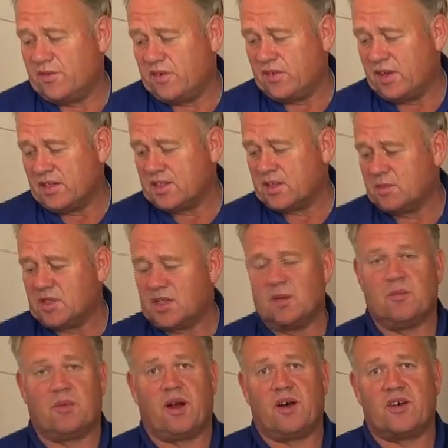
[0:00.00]
if you've done some
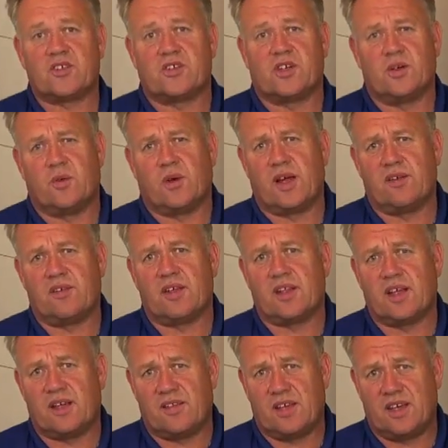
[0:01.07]
skin plastering or whatever,
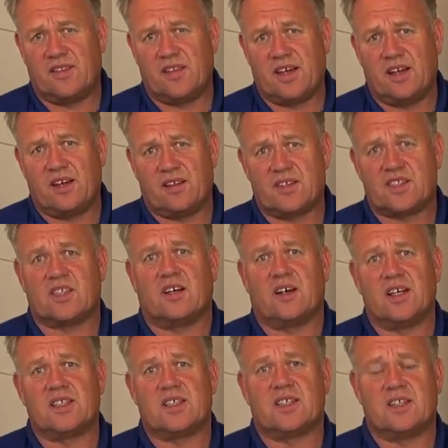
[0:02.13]
they are the
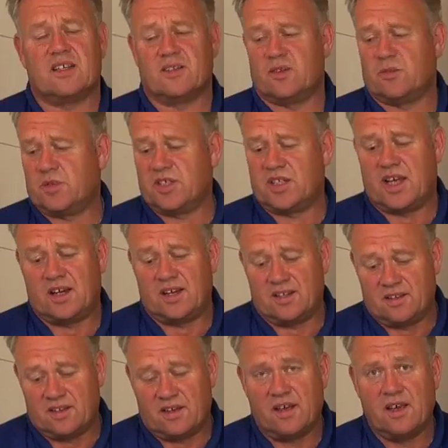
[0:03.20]
size. It's no good
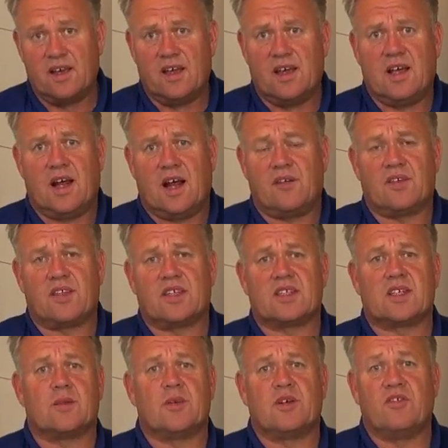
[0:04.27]
pretending that everything's
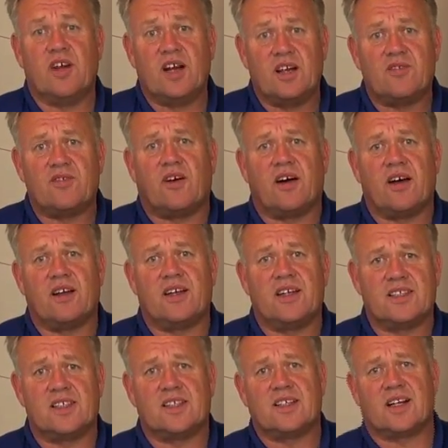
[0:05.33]
going to be really fine,
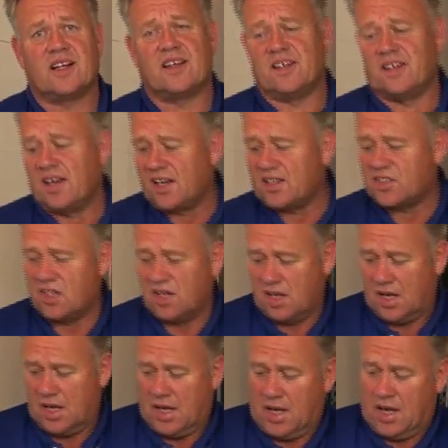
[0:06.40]
easy to clean dust.
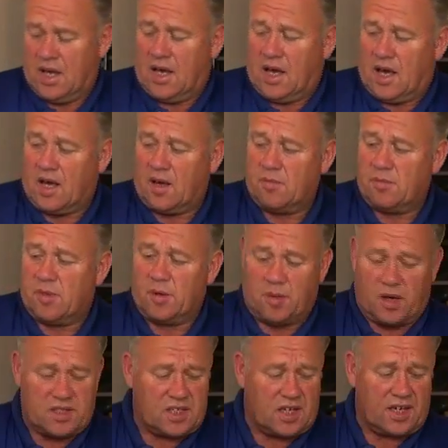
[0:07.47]
But
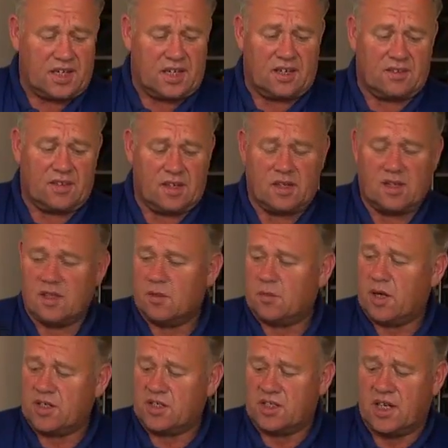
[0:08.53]
by taking the
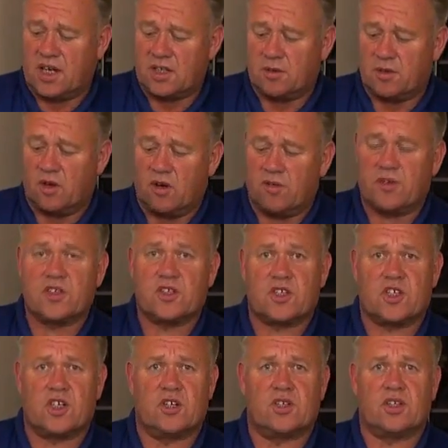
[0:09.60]
brush attachment off and
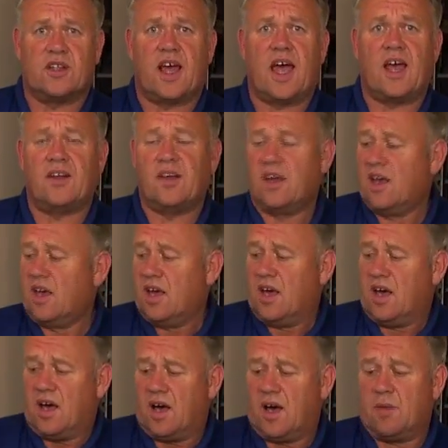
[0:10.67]
just using the head,
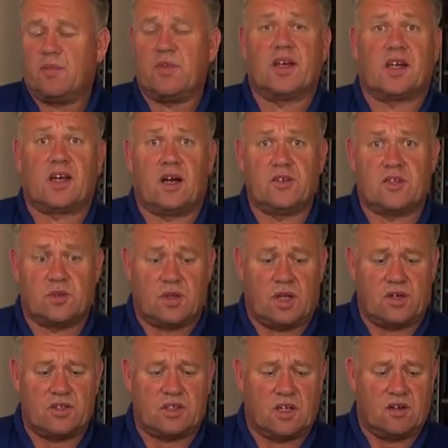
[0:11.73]
it coats with
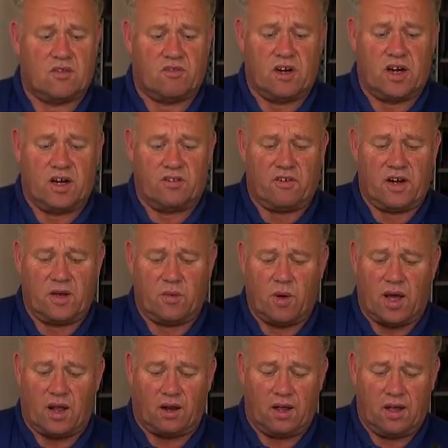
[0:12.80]
those really, really
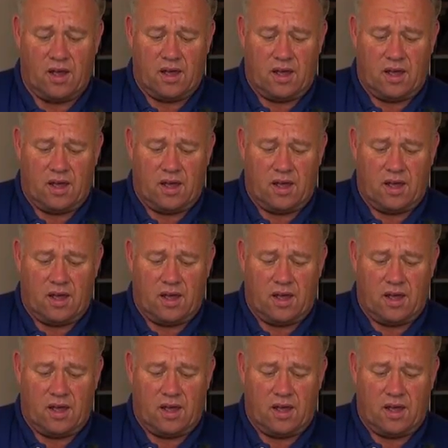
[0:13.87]
well.